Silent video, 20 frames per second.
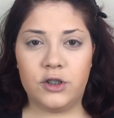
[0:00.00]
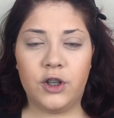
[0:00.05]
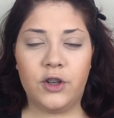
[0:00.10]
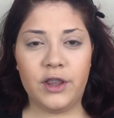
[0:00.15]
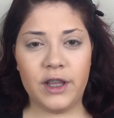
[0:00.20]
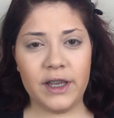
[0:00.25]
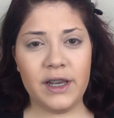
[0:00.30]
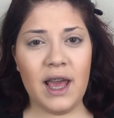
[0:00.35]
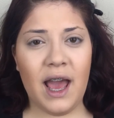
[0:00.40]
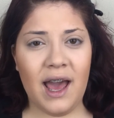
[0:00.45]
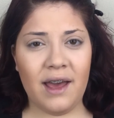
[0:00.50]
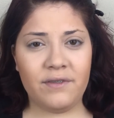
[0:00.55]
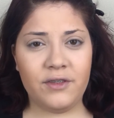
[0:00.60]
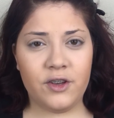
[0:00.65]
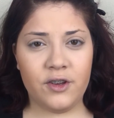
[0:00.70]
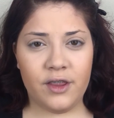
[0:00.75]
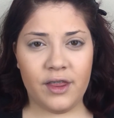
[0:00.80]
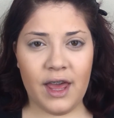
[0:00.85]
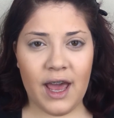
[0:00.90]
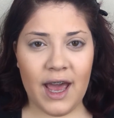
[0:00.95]
So then
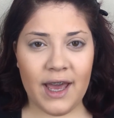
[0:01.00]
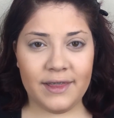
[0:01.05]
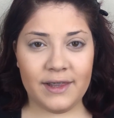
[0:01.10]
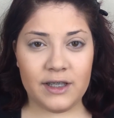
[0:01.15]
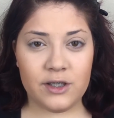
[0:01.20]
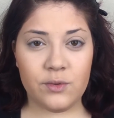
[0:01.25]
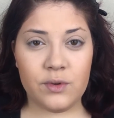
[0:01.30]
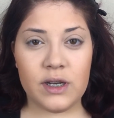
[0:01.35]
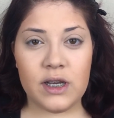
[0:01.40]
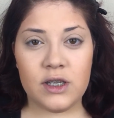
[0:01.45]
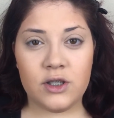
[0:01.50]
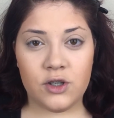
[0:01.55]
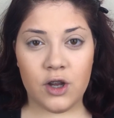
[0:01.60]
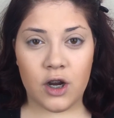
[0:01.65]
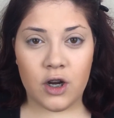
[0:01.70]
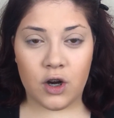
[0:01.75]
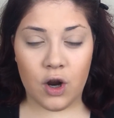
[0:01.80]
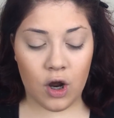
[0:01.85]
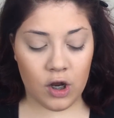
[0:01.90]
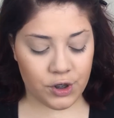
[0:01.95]
after that, that's when I
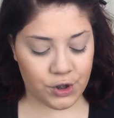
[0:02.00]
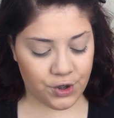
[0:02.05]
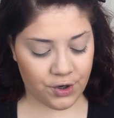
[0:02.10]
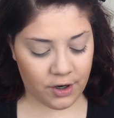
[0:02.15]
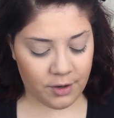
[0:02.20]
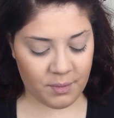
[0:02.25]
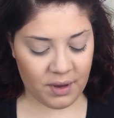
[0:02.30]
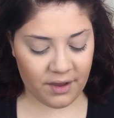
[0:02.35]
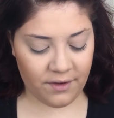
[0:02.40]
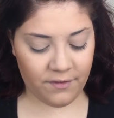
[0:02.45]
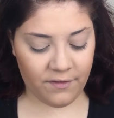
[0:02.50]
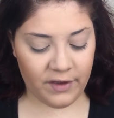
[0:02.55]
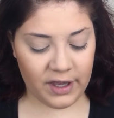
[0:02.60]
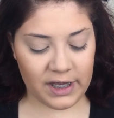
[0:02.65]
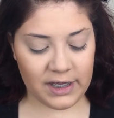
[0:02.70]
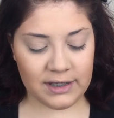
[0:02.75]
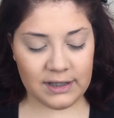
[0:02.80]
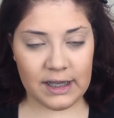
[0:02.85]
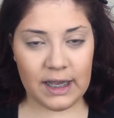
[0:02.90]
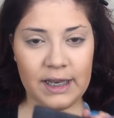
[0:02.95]
start contouring my
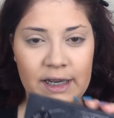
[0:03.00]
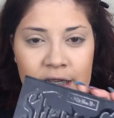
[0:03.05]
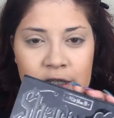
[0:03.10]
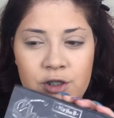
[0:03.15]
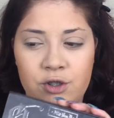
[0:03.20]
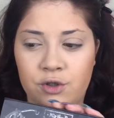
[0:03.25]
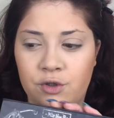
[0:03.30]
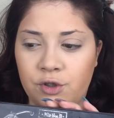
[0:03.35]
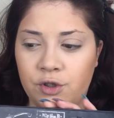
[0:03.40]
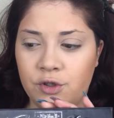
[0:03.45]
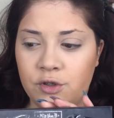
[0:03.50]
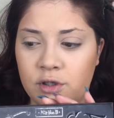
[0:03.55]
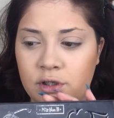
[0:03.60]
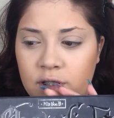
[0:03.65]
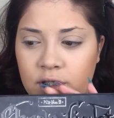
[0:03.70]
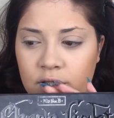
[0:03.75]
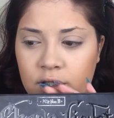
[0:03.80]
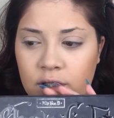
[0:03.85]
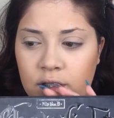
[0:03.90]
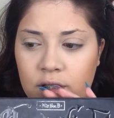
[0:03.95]
face, and I do use
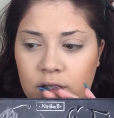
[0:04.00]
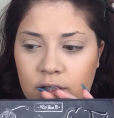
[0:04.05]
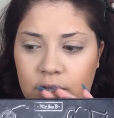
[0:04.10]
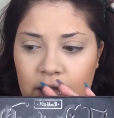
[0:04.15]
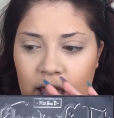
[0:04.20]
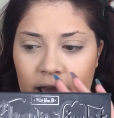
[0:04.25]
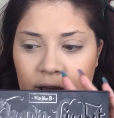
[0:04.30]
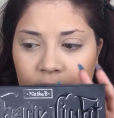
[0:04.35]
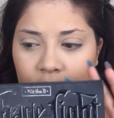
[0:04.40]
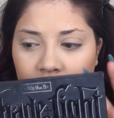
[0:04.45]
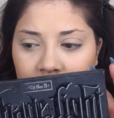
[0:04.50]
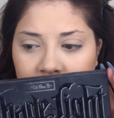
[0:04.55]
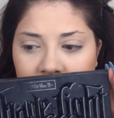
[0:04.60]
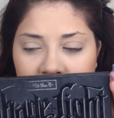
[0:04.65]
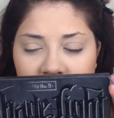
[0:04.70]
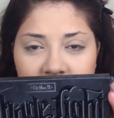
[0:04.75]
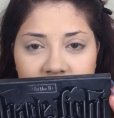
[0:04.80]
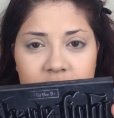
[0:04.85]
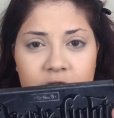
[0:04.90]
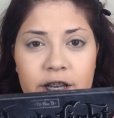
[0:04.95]
the Kat Von
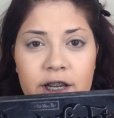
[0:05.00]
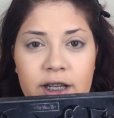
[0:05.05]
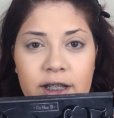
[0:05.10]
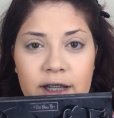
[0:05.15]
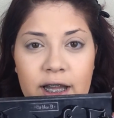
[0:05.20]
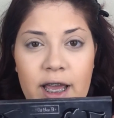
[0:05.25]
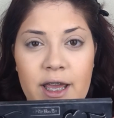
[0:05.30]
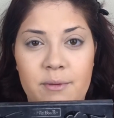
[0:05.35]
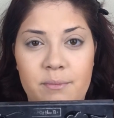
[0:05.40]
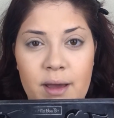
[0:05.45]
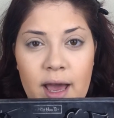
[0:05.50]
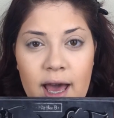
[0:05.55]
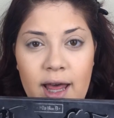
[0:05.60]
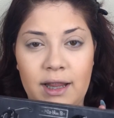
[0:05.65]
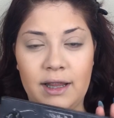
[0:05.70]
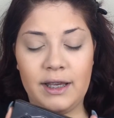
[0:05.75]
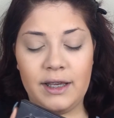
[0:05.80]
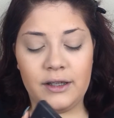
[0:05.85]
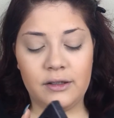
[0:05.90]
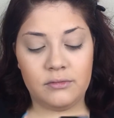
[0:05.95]
D Shade and Light
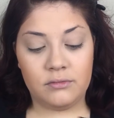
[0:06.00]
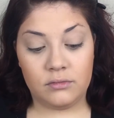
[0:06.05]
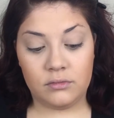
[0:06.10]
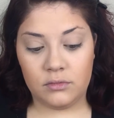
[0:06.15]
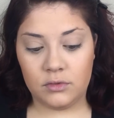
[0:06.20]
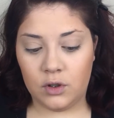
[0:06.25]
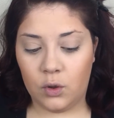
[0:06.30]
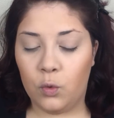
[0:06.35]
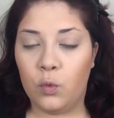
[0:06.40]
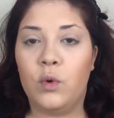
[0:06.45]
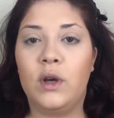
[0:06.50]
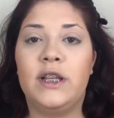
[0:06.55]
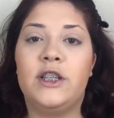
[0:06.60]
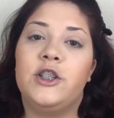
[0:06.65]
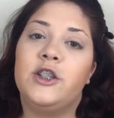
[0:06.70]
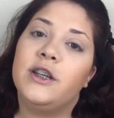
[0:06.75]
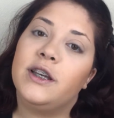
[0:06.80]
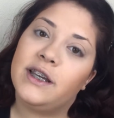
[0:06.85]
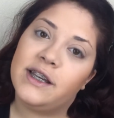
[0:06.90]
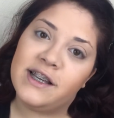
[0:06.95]
palette,
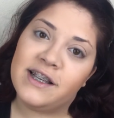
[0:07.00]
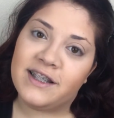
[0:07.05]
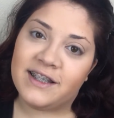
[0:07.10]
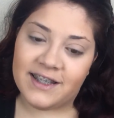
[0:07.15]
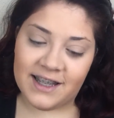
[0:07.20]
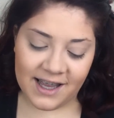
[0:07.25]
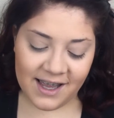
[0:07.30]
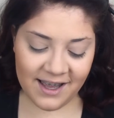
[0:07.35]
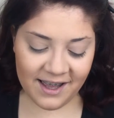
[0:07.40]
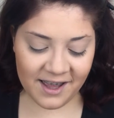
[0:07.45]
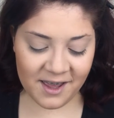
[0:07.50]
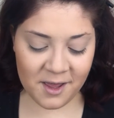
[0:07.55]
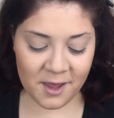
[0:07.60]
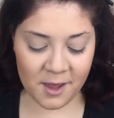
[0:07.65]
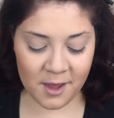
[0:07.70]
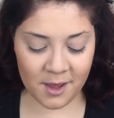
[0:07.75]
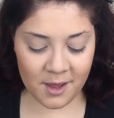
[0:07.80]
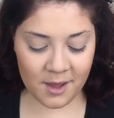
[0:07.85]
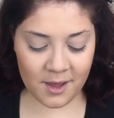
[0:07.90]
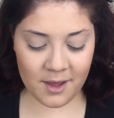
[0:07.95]
which is
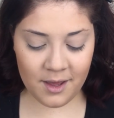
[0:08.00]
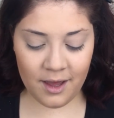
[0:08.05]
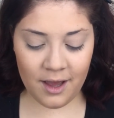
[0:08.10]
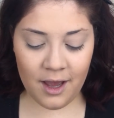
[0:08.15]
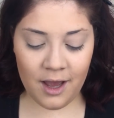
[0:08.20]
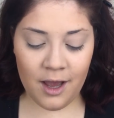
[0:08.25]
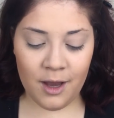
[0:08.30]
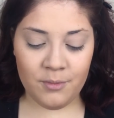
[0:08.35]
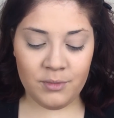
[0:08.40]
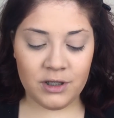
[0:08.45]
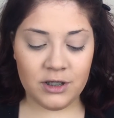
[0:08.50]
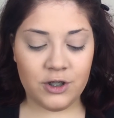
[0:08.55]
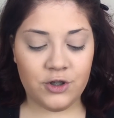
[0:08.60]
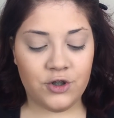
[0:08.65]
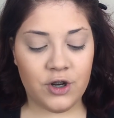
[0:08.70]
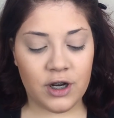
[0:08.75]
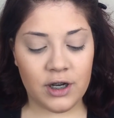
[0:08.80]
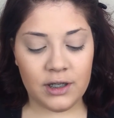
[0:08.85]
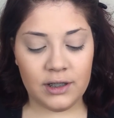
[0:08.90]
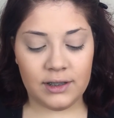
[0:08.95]

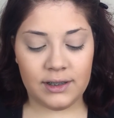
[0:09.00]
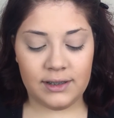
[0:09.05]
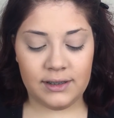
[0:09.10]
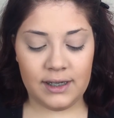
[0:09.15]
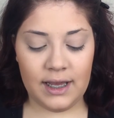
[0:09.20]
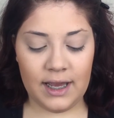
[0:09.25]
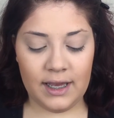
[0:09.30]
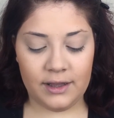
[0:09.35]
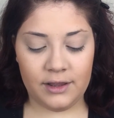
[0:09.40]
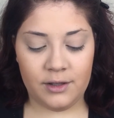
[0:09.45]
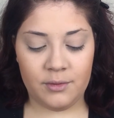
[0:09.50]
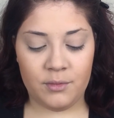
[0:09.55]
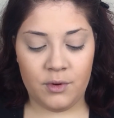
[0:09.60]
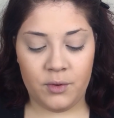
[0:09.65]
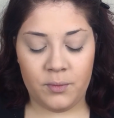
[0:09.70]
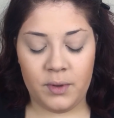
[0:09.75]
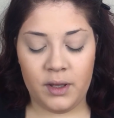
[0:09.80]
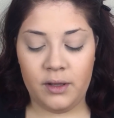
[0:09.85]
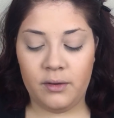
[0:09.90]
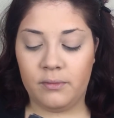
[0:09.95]
struggling at the
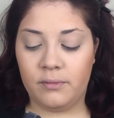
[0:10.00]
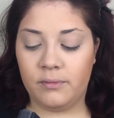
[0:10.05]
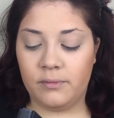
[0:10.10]
moment.